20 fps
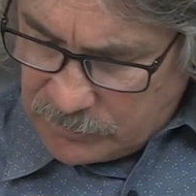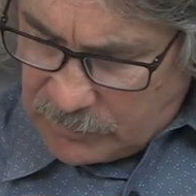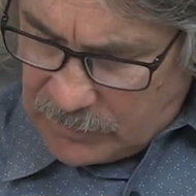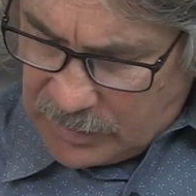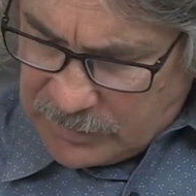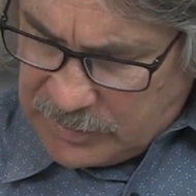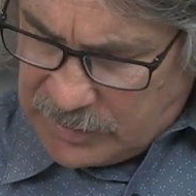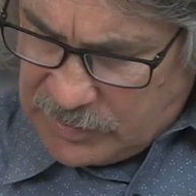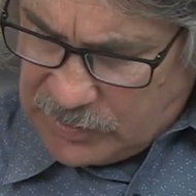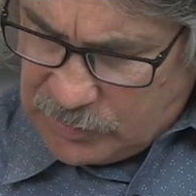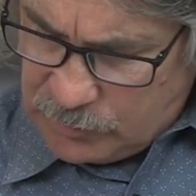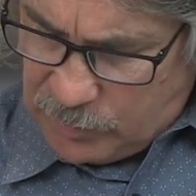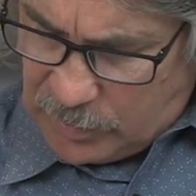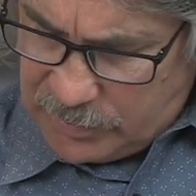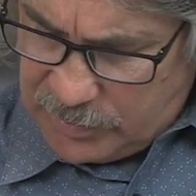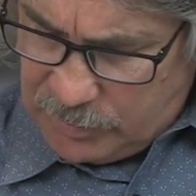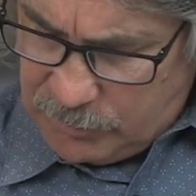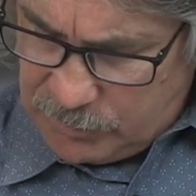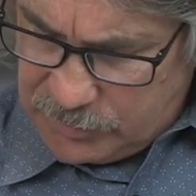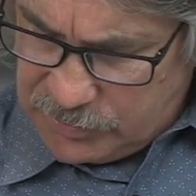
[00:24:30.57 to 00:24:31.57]
this is what
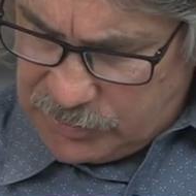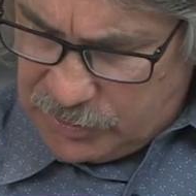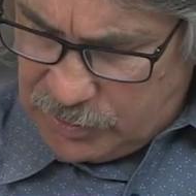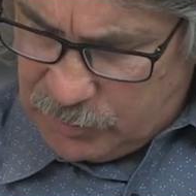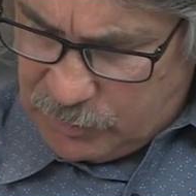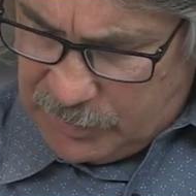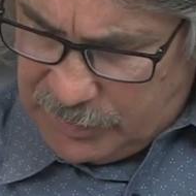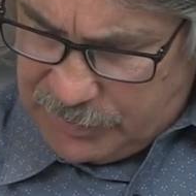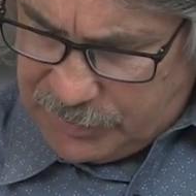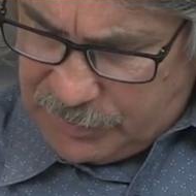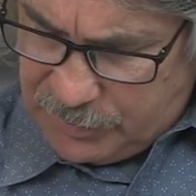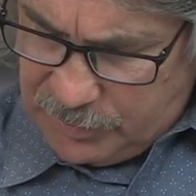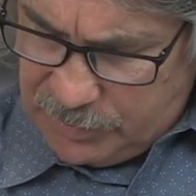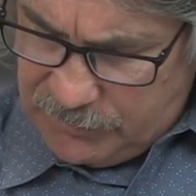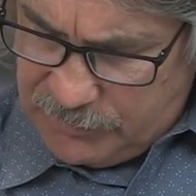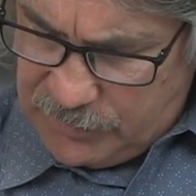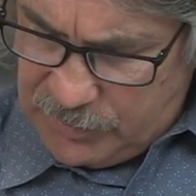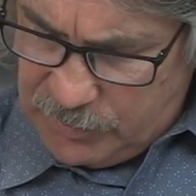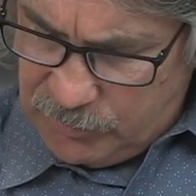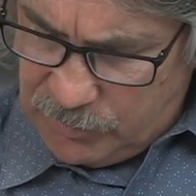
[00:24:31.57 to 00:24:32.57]
you will do. 1/3
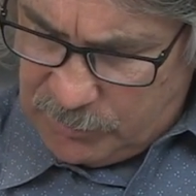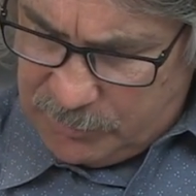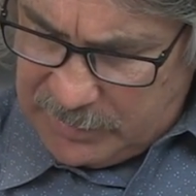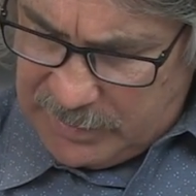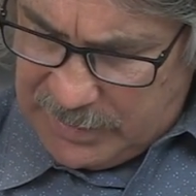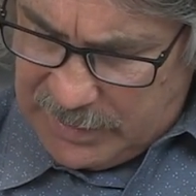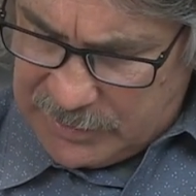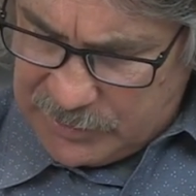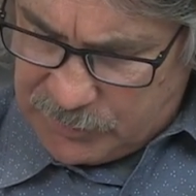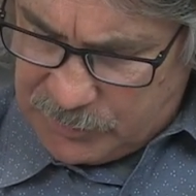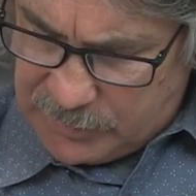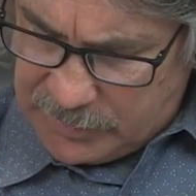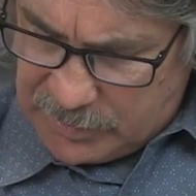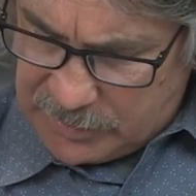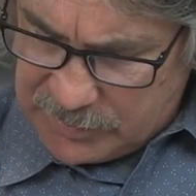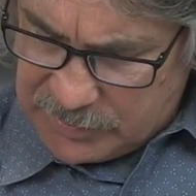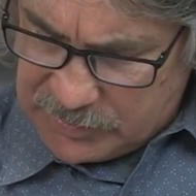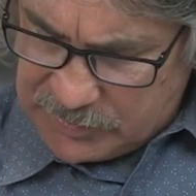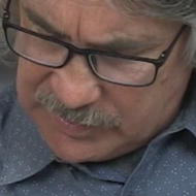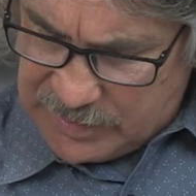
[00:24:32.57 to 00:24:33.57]
of you will be entering
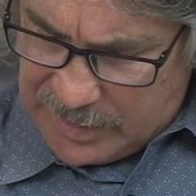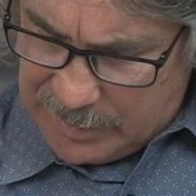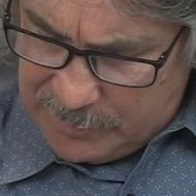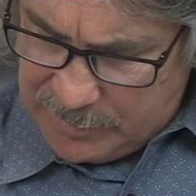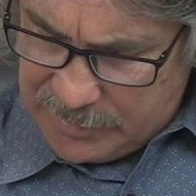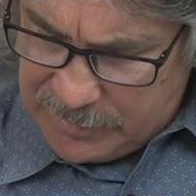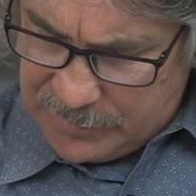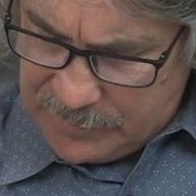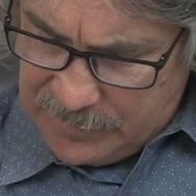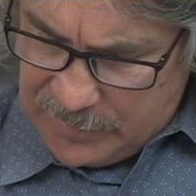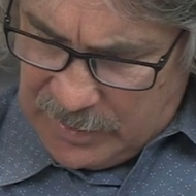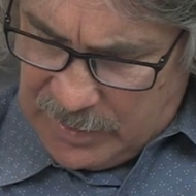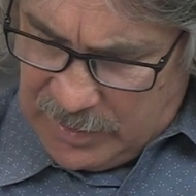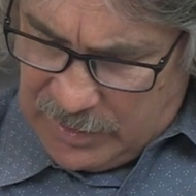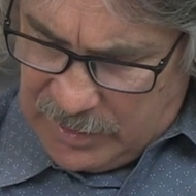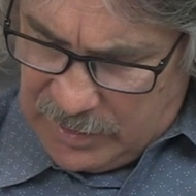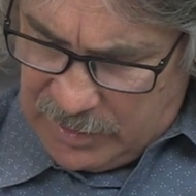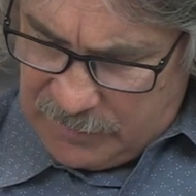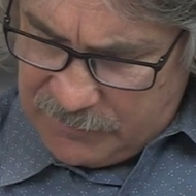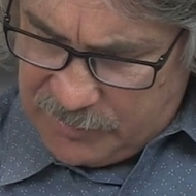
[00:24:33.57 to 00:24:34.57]
on the Sabbath
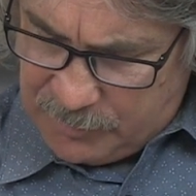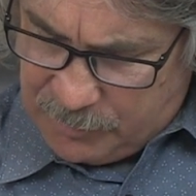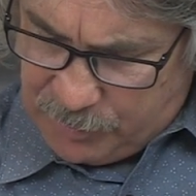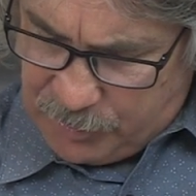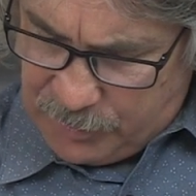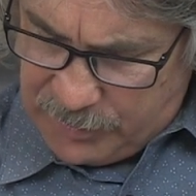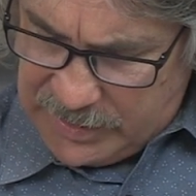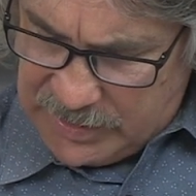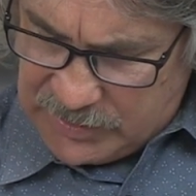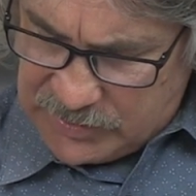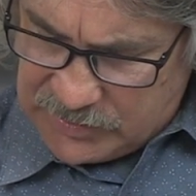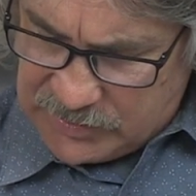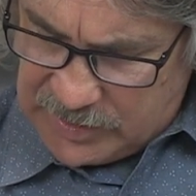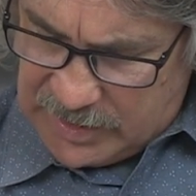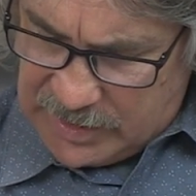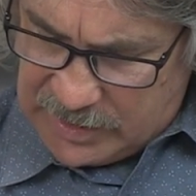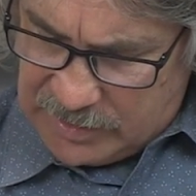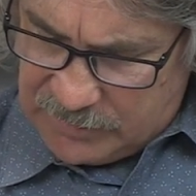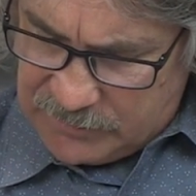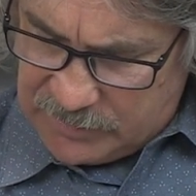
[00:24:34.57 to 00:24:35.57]
of the priests
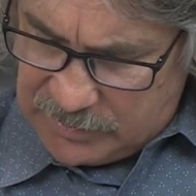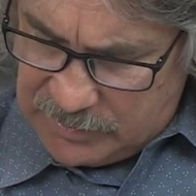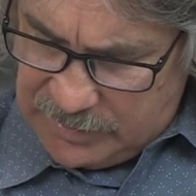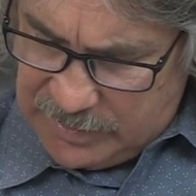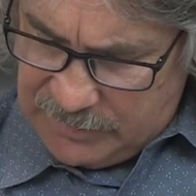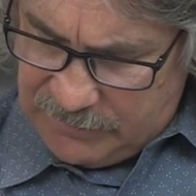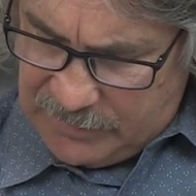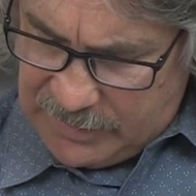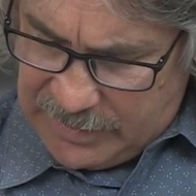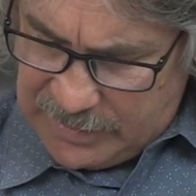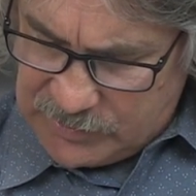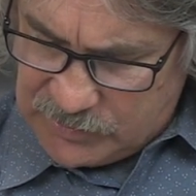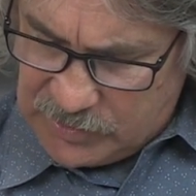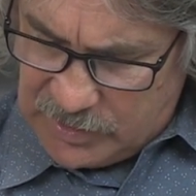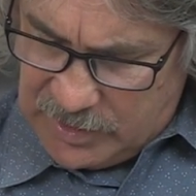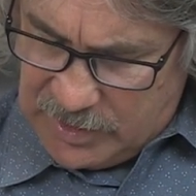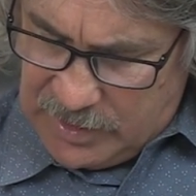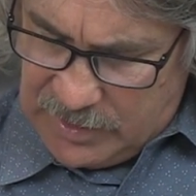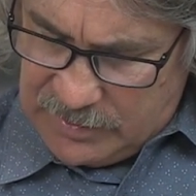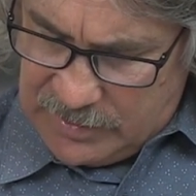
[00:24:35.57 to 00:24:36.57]
and of the Levites.
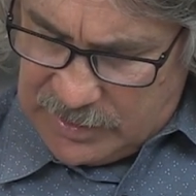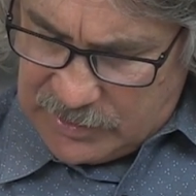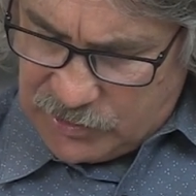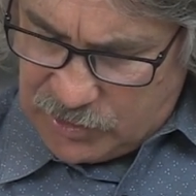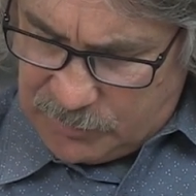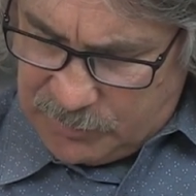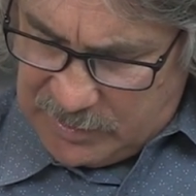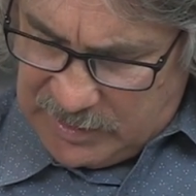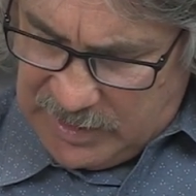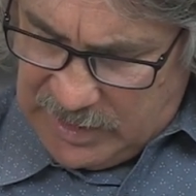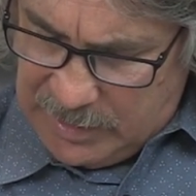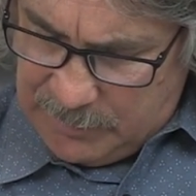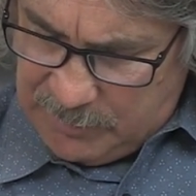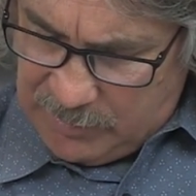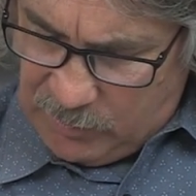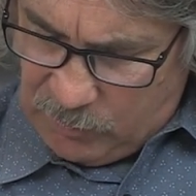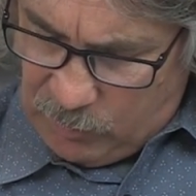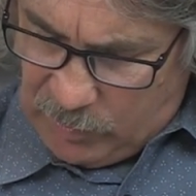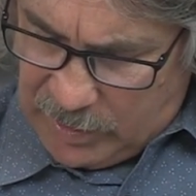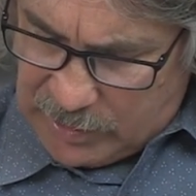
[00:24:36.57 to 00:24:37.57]
They shall be
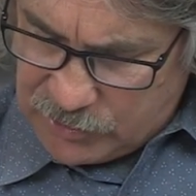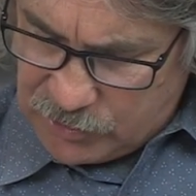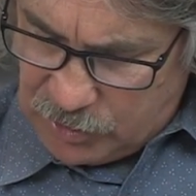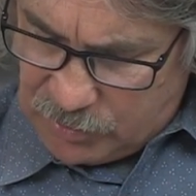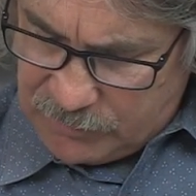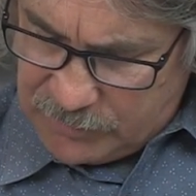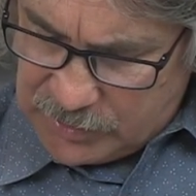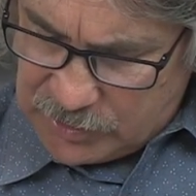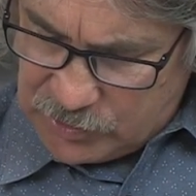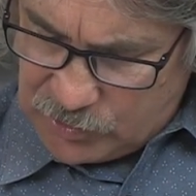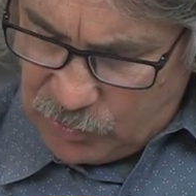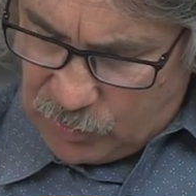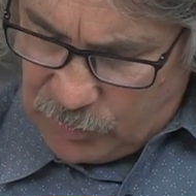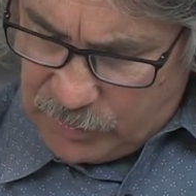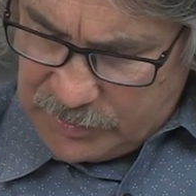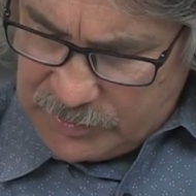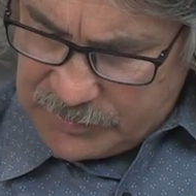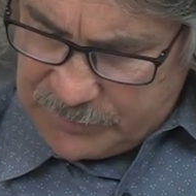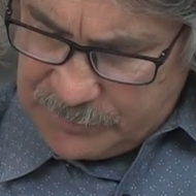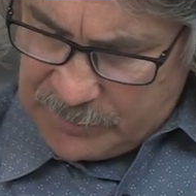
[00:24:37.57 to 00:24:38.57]
keeping watch over the
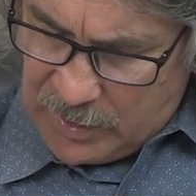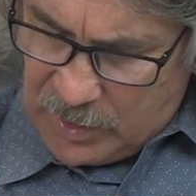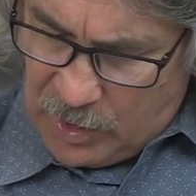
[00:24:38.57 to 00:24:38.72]
doors.